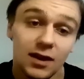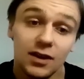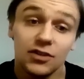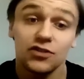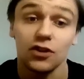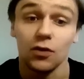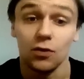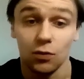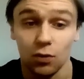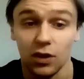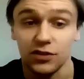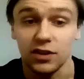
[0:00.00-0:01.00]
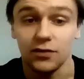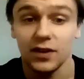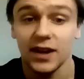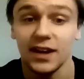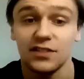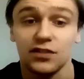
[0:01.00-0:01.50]
So what I did
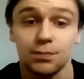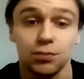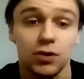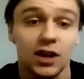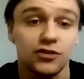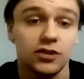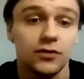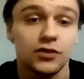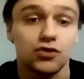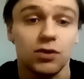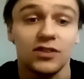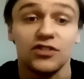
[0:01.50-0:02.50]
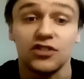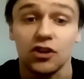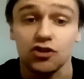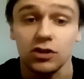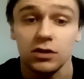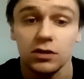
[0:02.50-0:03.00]
there, it's practicing the
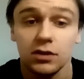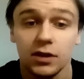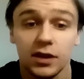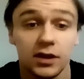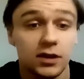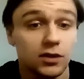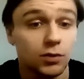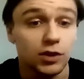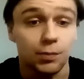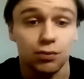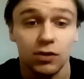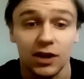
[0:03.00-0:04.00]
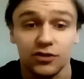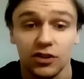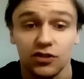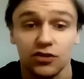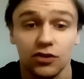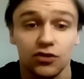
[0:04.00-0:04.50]
transition. You want to
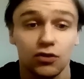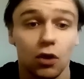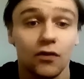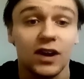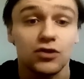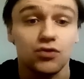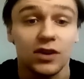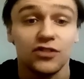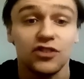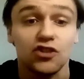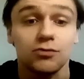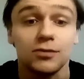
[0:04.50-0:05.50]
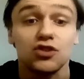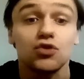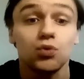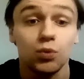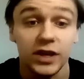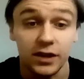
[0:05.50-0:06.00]
practice sort of that transition
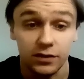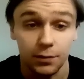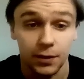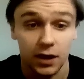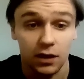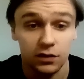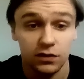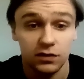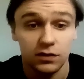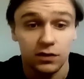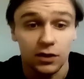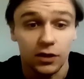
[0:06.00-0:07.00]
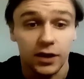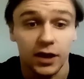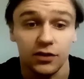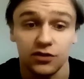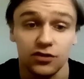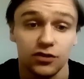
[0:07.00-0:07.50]
between the parts.
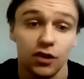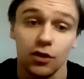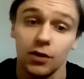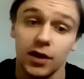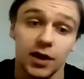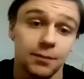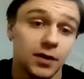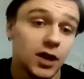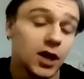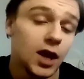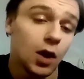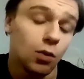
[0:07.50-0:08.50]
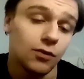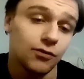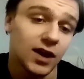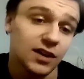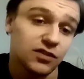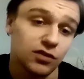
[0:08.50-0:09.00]
Okay, so with
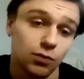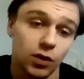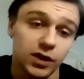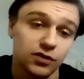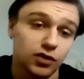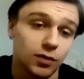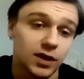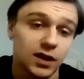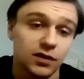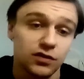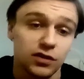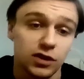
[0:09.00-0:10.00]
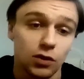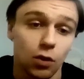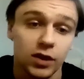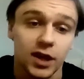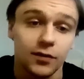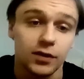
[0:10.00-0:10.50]
that, what you're doing is
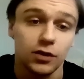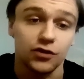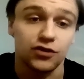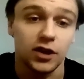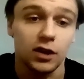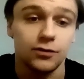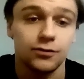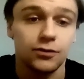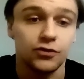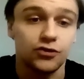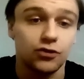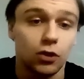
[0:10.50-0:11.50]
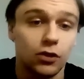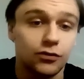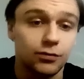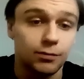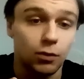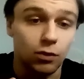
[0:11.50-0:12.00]
you're giving yourself sort
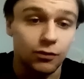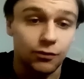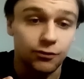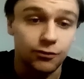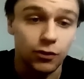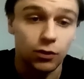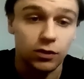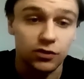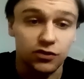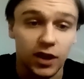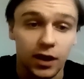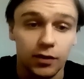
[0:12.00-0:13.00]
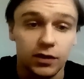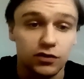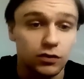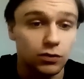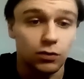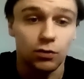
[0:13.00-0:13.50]
of more of a focused area
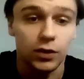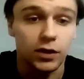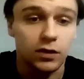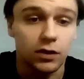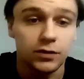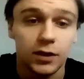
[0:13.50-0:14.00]
to work on